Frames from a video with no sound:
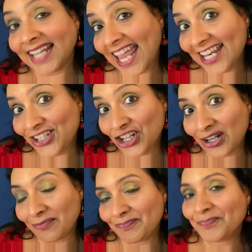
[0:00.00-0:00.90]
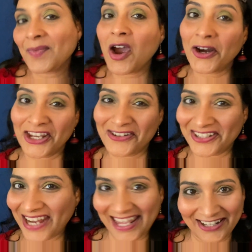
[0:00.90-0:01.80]
And here are your
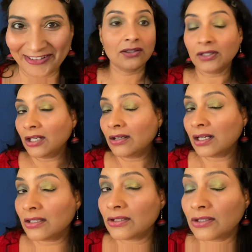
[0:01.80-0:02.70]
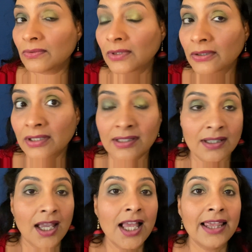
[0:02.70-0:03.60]
shadows. So here are the two looks.
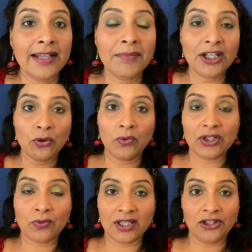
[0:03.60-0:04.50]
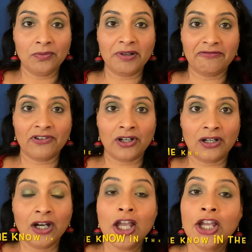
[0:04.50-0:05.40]
Let me know which ones you prefer.
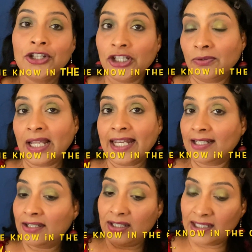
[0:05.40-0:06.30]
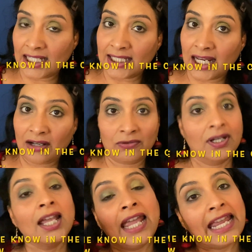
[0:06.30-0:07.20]
Do you like to sit down
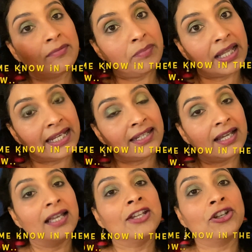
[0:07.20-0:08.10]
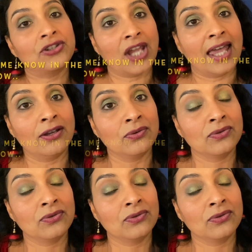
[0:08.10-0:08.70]
and blend your shadows